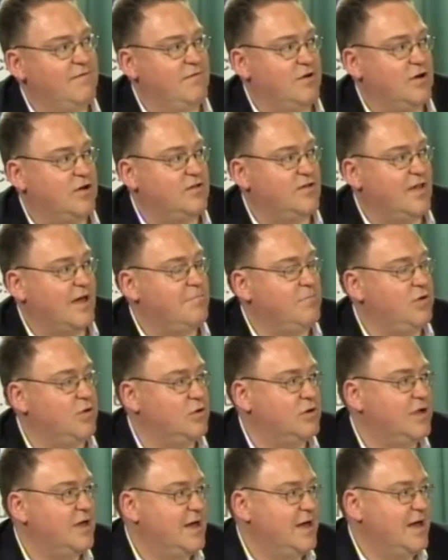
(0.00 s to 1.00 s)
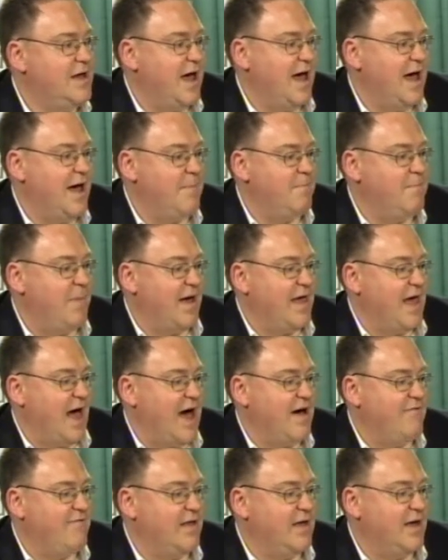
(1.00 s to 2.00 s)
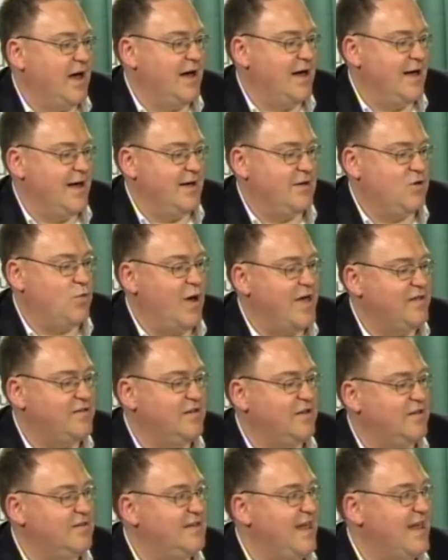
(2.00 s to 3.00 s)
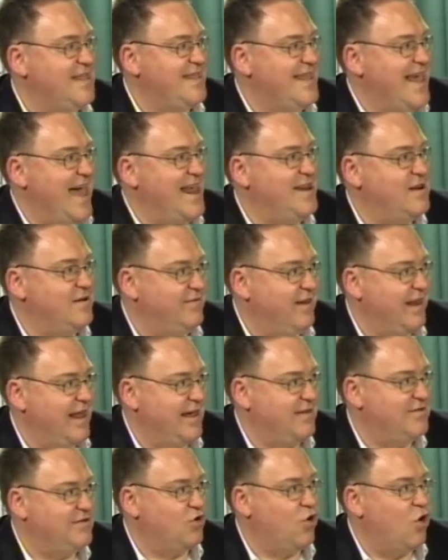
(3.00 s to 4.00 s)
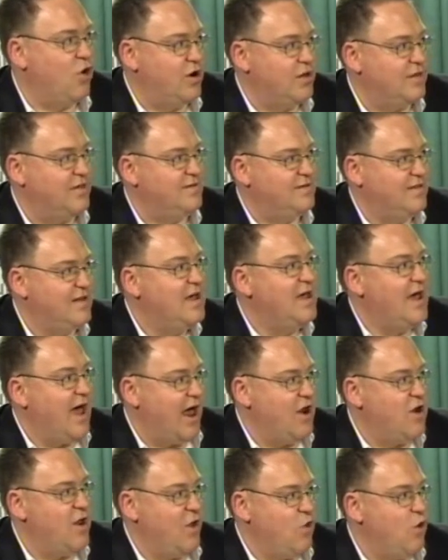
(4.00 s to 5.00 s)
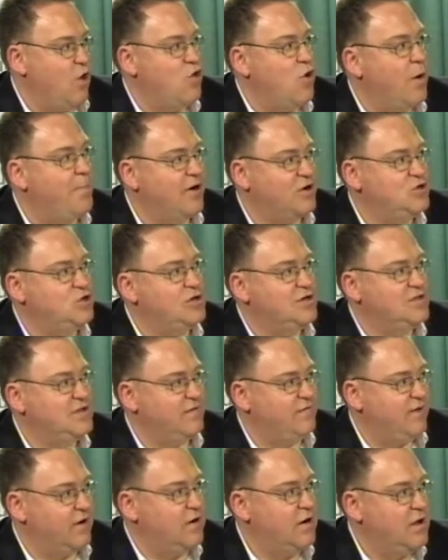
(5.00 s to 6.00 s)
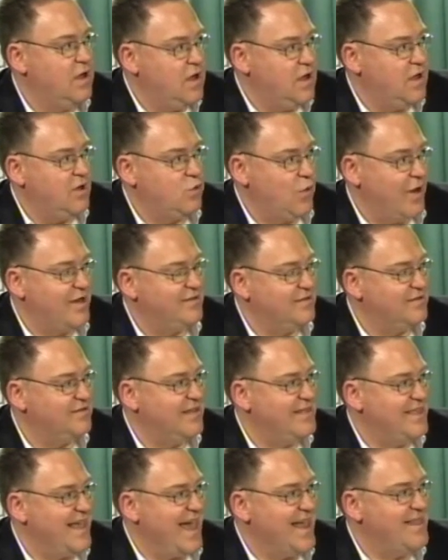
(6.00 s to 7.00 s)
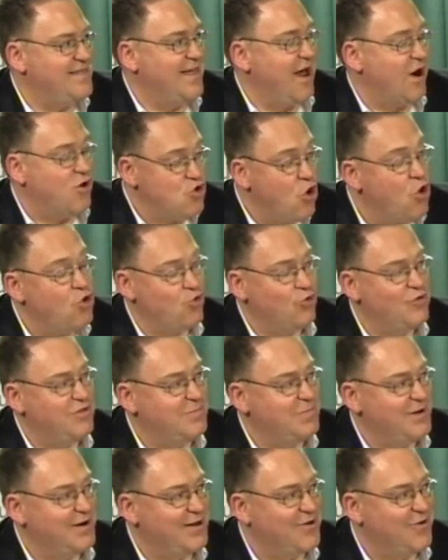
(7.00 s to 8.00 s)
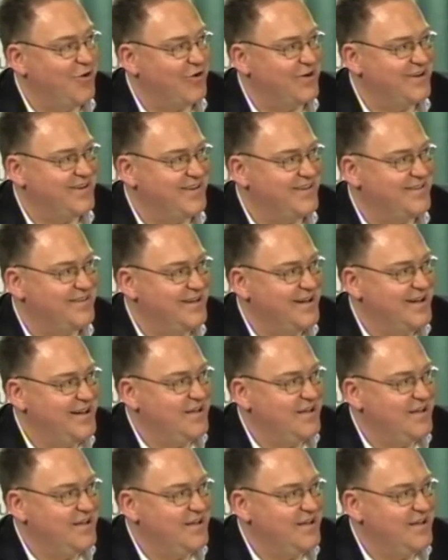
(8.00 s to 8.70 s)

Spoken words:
For example, by having questions at the end of a lecture, or at least an opportunity for questions at the end that are not going to be recorded.